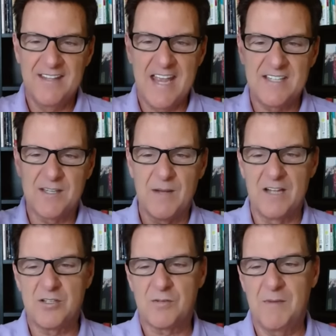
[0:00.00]
Thanks a
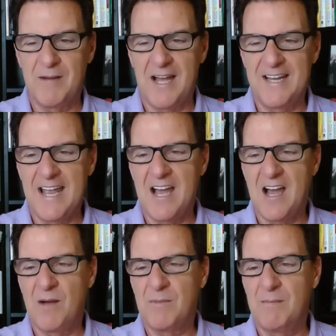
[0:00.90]
bunch. Bye-bye
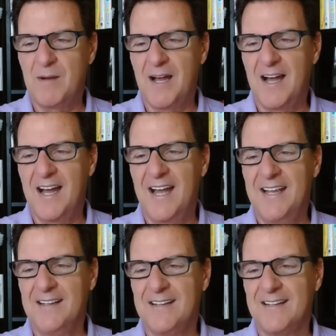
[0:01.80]
now. Bye-bye.